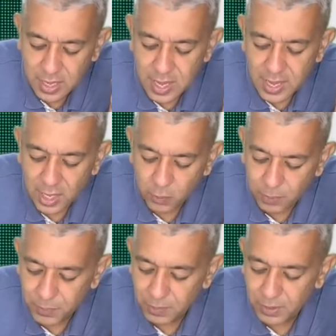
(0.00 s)

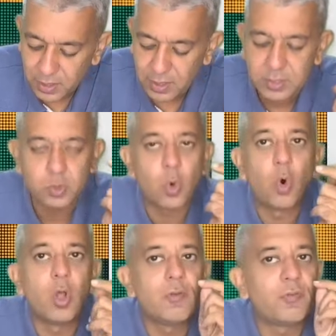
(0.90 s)
equipment maintenance, all
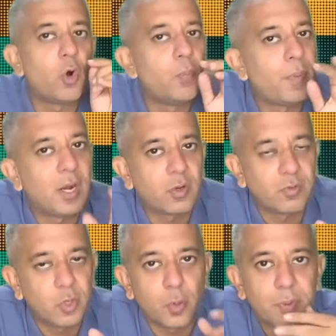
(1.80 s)
form part of the
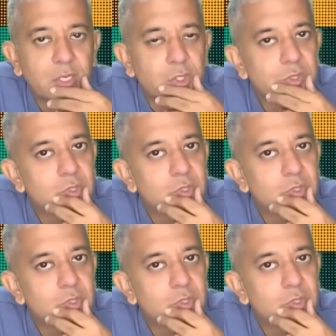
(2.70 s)
operations.